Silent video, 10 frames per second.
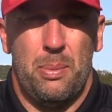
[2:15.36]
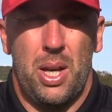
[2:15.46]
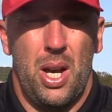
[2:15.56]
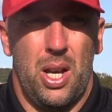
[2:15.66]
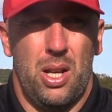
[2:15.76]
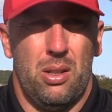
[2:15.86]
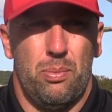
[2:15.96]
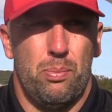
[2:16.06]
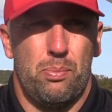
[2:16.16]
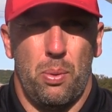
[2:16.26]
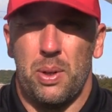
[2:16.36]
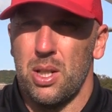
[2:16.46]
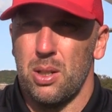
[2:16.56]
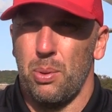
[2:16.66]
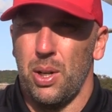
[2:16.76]
But yeah, he's probably
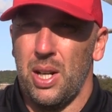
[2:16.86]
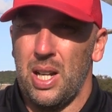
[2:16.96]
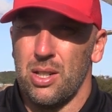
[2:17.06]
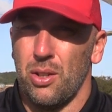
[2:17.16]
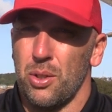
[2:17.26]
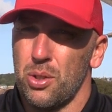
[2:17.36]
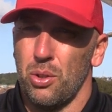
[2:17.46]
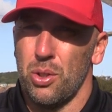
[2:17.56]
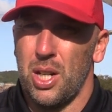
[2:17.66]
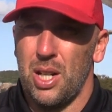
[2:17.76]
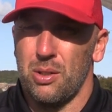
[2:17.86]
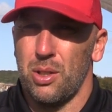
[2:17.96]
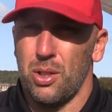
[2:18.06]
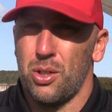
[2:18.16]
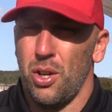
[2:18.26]
disappointed he hasn't got on the score sheet. There's a
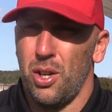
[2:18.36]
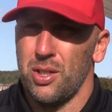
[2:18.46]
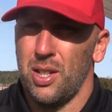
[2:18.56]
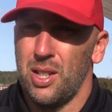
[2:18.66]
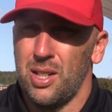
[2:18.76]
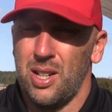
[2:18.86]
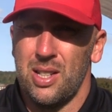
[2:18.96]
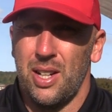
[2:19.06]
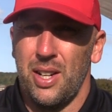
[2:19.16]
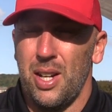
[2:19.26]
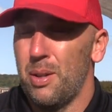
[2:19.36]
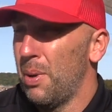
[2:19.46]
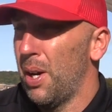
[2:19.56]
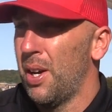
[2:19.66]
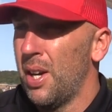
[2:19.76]
good chance that he slid in,
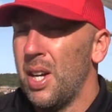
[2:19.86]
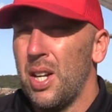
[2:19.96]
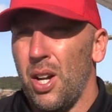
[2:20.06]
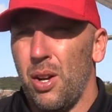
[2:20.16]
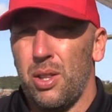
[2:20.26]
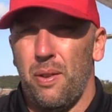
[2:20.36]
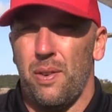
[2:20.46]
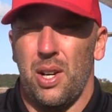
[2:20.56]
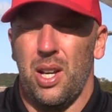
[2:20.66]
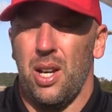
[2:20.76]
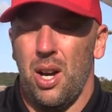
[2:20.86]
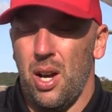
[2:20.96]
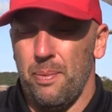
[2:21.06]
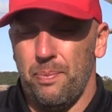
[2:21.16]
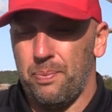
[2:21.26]
but you know, definitely
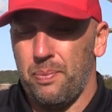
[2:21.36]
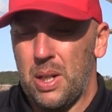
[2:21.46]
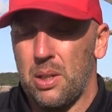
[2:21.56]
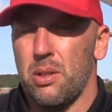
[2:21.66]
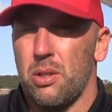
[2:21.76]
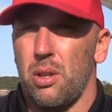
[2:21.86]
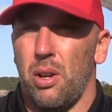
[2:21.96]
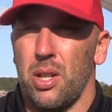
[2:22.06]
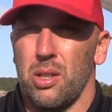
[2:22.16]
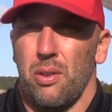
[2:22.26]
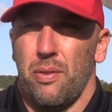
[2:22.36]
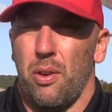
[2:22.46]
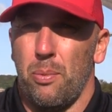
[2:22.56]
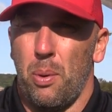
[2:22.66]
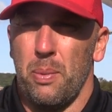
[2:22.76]
signs of
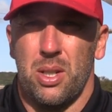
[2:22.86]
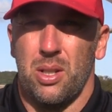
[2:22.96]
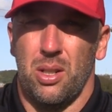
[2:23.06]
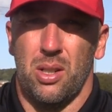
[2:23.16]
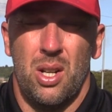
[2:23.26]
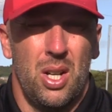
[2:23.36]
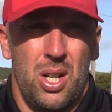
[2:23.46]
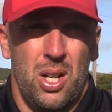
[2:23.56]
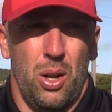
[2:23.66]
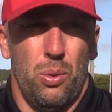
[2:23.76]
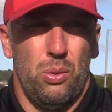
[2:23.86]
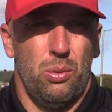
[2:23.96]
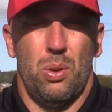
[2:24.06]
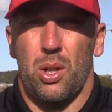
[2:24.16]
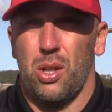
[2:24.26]
promise, and you know,
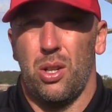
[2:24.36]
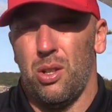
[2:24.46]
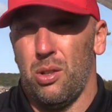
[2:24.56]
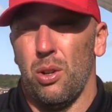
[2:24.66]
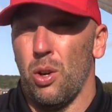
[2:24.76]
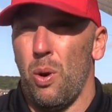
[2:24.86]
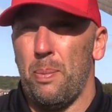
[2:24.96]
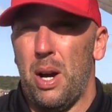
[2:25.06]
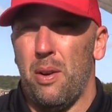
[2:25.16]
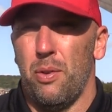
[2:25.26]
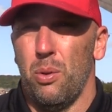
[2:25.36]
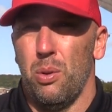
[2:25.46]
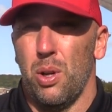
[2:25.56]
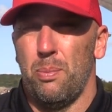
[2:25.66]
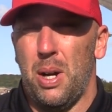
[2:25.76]
we look quite powerful.
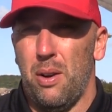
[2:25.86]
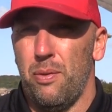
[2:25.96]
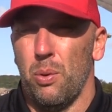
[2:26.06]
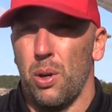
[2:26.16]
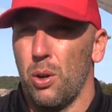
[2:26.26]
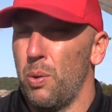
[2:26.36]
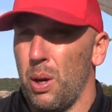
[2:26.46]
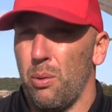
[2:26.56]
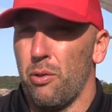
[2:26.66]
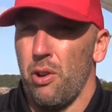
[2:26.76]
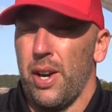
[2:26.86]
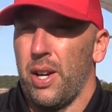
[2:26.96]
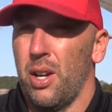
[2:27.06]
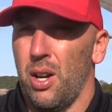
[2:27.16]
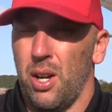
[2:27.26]
We look powerful. We look quick with Greg.
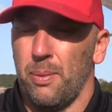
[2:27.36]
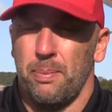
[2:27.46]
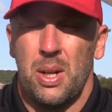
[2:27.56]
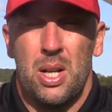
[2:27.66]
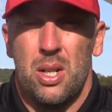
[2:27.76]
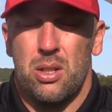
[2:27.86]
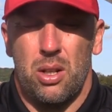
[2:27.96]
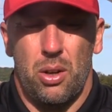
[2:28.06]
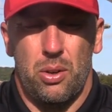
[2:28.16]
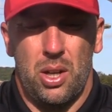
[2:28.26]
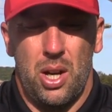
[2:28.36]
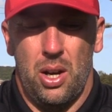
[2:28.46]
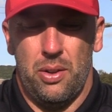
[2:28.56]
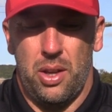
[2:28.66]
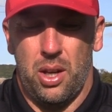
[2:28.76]
So
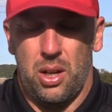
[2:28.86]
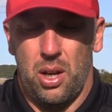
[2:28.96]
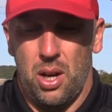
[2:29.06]
yeah, I think